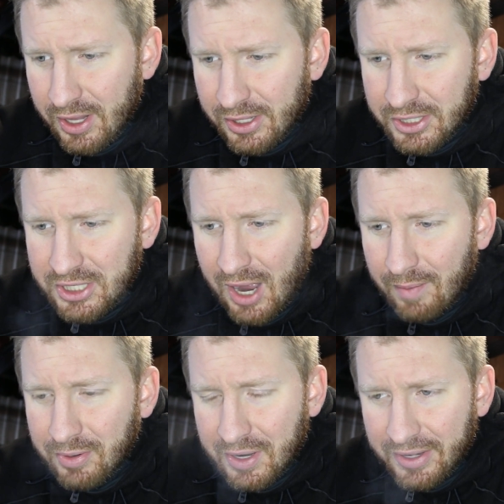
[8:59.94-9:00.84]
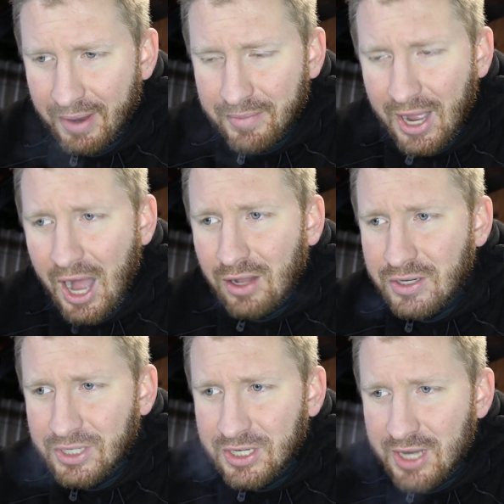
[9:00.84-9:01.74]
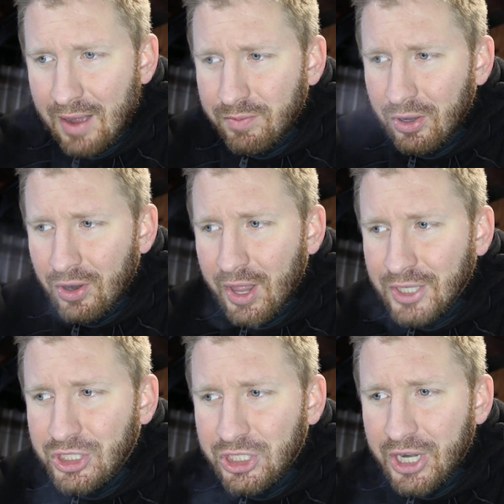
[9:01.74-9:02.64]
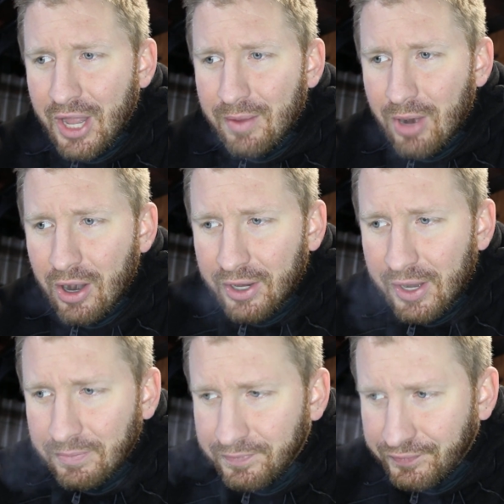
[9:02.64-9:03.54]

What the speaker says: They stop printing them dollars. They stop putting all that shit on the market.